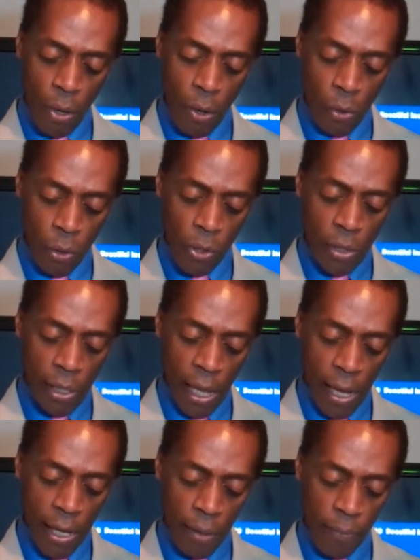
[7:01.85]
who looked
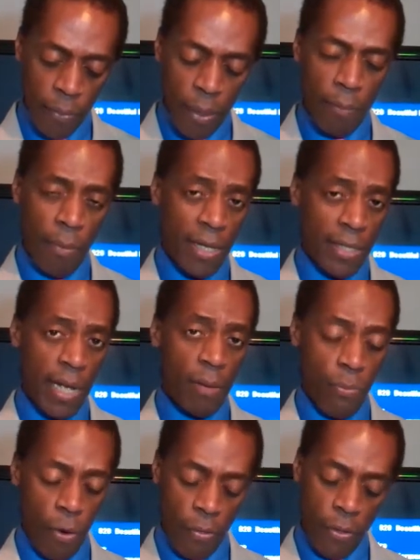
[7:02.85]
like my dead
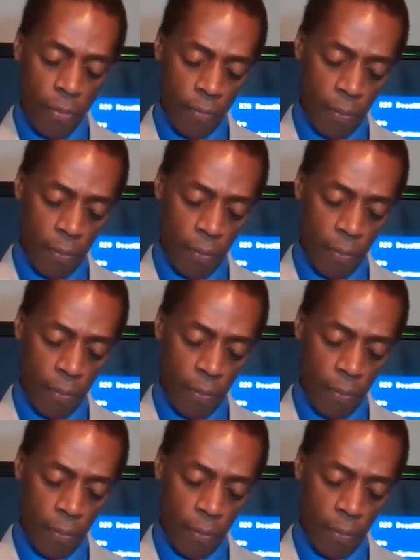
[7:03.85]
brother,